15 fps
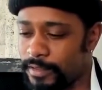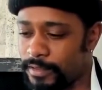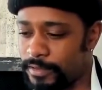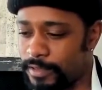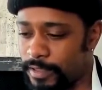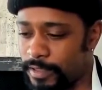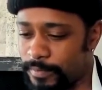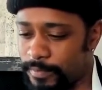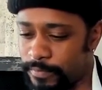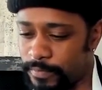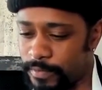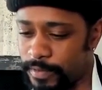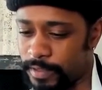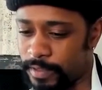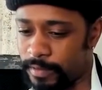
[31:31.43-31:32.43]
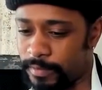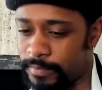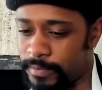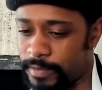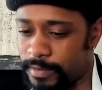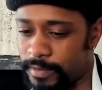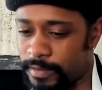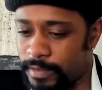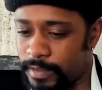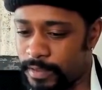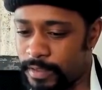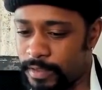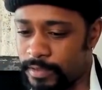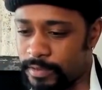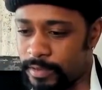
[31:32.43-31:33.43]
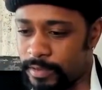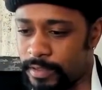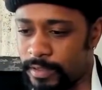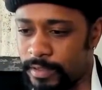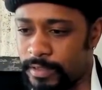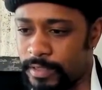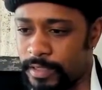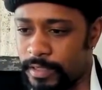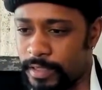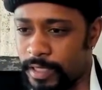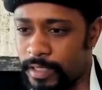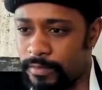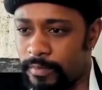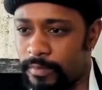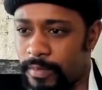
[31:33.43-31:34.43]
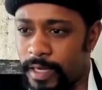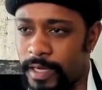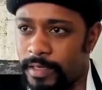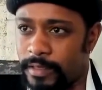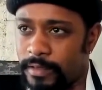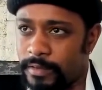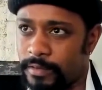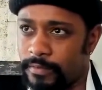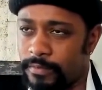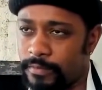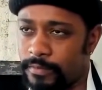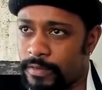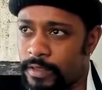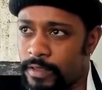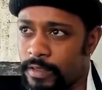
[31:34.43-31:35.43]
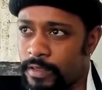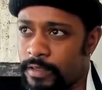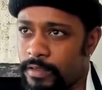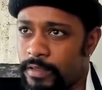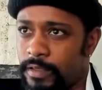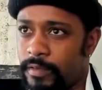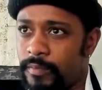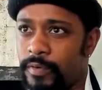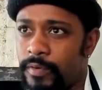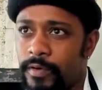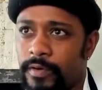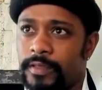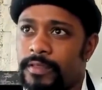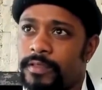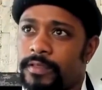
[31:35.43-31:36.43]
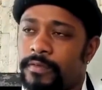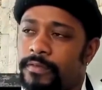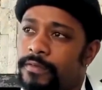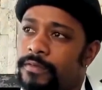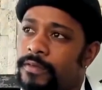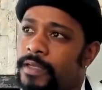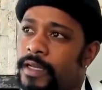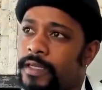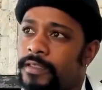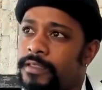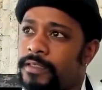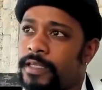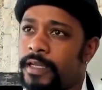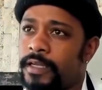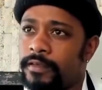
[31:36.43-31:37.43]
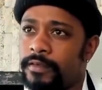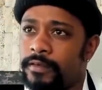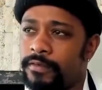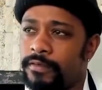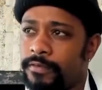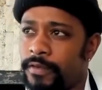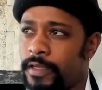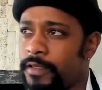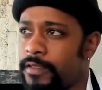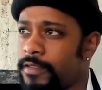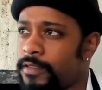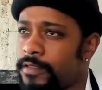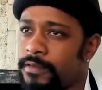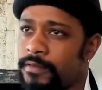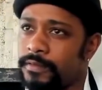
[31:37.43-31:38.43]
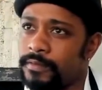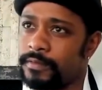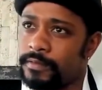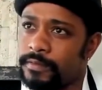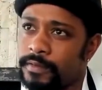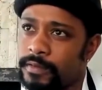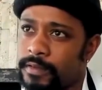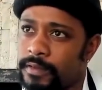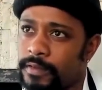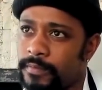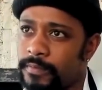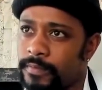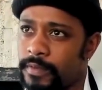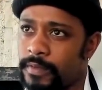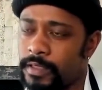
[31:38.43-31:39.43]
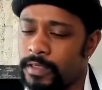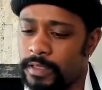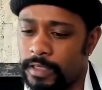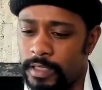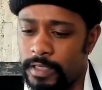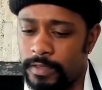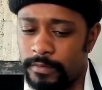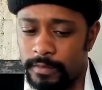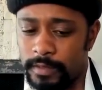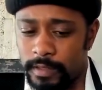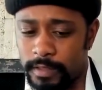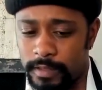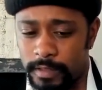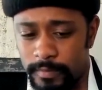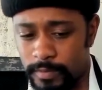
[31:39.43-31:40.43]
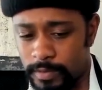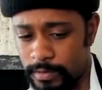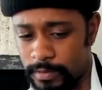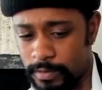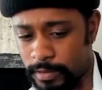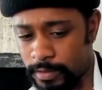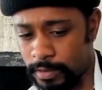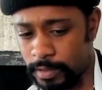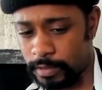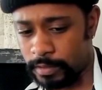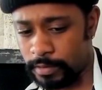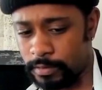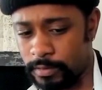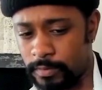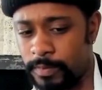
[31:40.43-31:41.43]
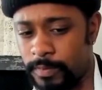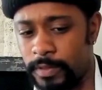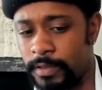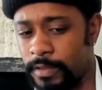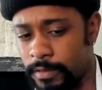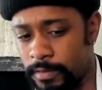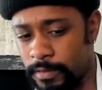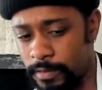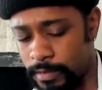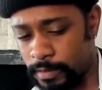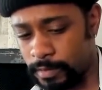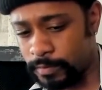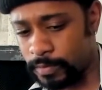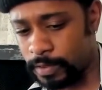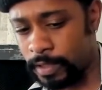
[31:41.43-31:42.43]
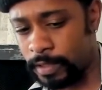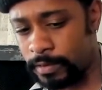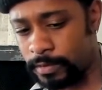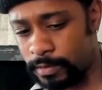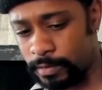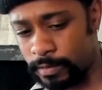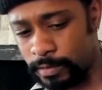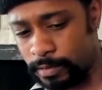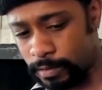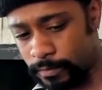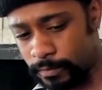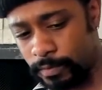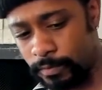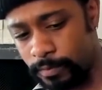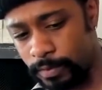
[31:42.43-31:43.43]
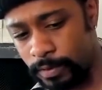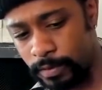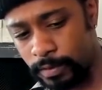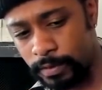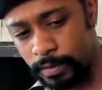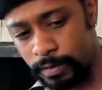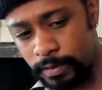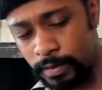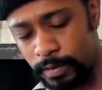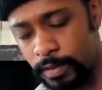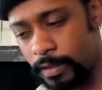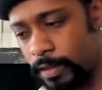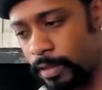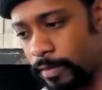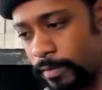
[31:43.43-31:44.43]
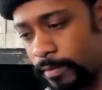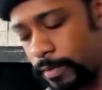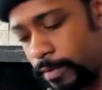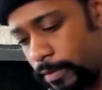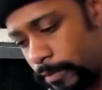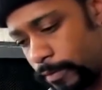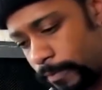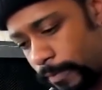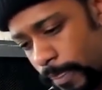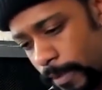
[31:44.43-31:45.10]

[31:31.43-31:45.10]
Chairman Fred Hampton. So I think it's a nice reminder, the importance of not standing on the fence, even when it comes to just like your spirit and challenging yourself to build it and